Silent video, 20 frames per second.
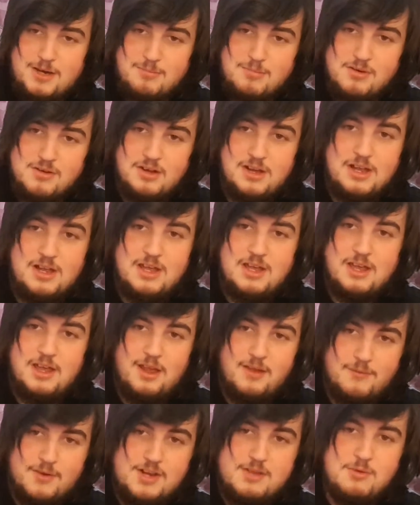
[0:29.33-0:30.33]
But
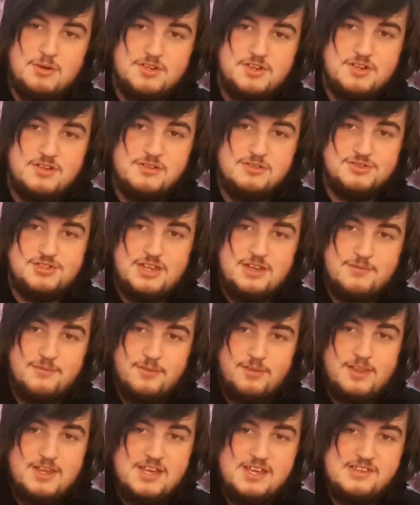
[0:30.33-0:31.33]
if anyone knows if
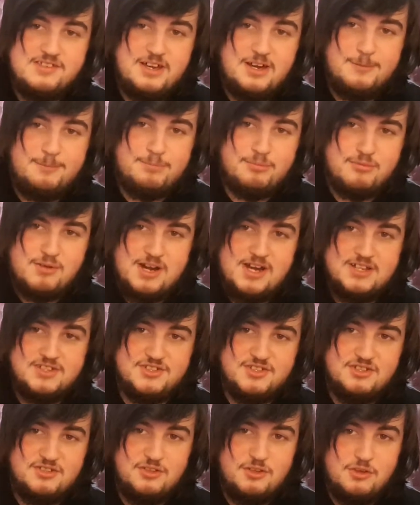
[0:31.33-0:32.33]
these are
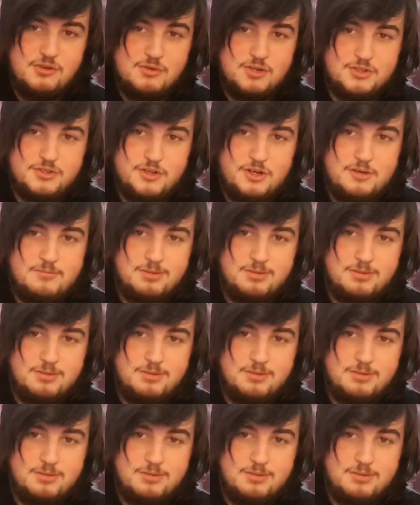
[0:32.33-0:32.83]
brand new or not,